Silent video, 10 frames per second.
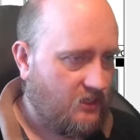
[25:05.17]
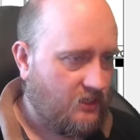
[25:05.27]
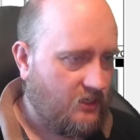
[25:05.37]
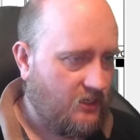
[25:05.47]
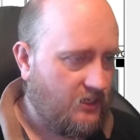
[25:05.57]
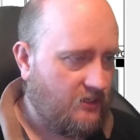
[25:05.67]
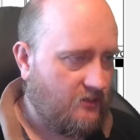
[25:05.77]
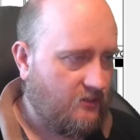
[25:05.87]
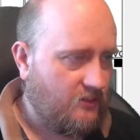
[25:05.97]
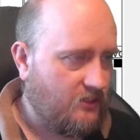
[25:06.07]
And
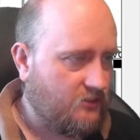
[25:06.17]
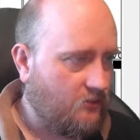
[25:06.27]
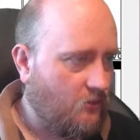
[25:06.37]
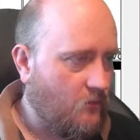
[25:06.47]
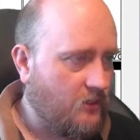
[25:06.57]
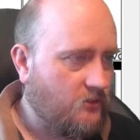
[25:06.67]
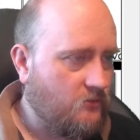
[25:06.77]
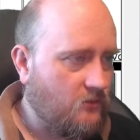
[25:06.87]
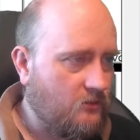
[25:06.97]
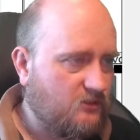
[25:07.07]
there's a drawing
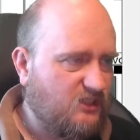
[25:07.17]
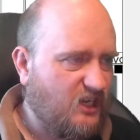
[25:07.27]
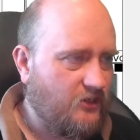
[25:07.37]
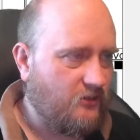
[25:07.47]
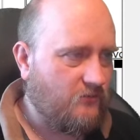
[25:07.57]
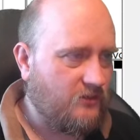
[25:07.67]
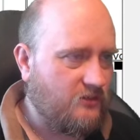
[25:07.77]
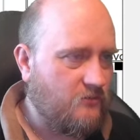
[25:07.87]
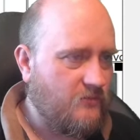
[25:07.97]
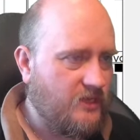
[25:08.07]
tool. I don't want
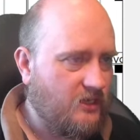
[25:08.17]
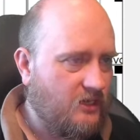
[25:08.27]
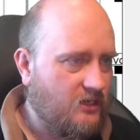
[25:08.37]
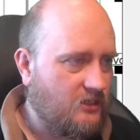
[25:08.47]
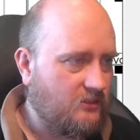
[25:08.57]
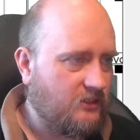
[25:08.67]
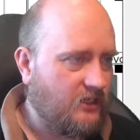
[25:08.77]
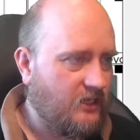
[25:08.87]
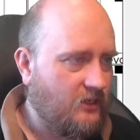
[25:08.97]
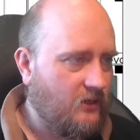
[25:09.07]
it to be a
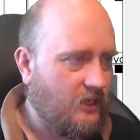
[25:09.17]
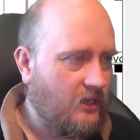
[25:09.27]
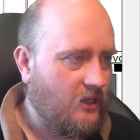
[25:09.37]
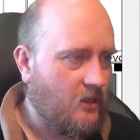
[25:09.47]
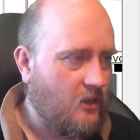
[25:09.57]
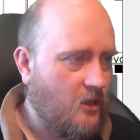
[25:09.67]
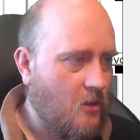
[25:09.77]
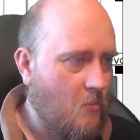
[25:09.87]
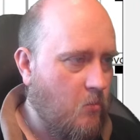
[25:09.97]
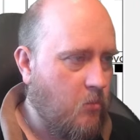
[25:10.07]
regular
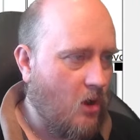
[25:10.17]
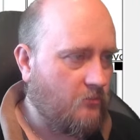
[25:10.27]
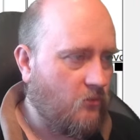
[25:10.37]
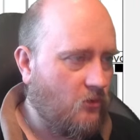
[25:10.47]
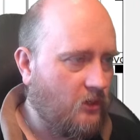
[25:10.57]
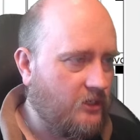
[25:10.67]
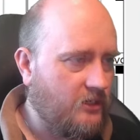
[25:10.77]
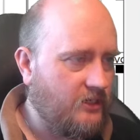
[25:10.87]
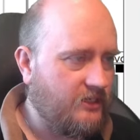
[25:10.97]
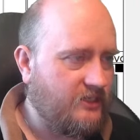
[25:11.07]
part
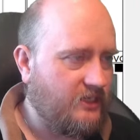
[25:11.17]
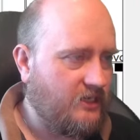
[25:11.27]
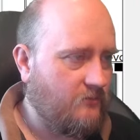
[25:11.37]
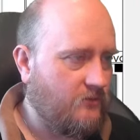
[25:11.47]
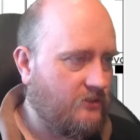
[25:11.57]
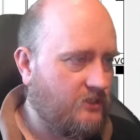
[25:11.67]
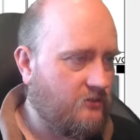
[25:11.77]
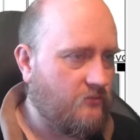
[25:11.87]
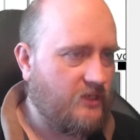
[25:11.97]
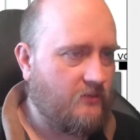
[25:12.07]
polygon. I think I want it
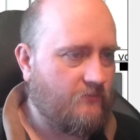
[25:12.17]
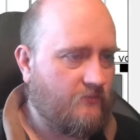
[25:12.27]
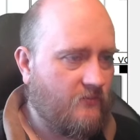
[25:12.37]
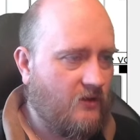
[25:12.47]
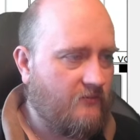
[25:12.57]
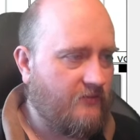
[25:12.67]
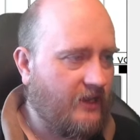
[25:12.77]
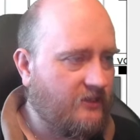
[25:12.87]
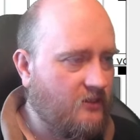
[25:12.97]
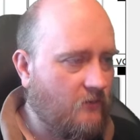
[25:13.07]
to be a
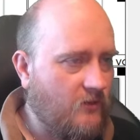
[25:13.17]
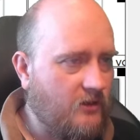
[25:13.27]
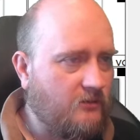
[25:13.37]
fractal one.